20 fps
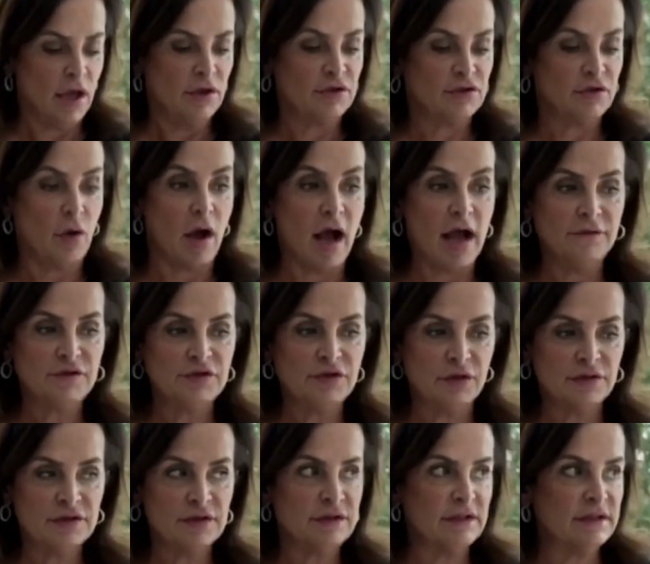So I've
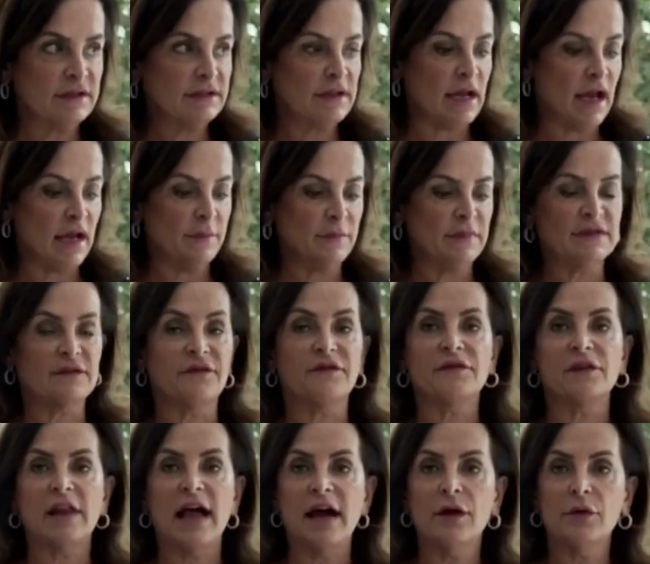chosen this time is a
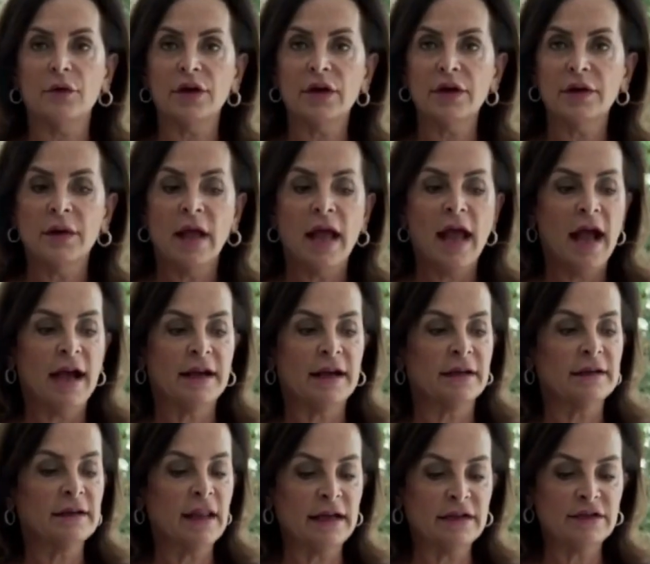flower, and
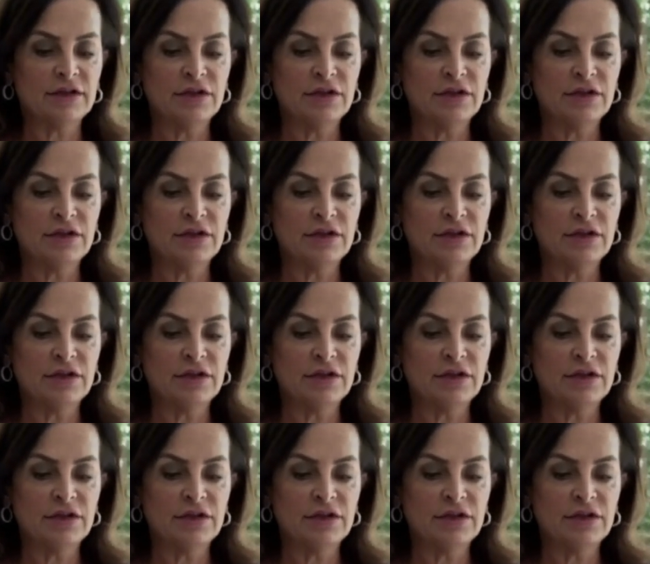I'd like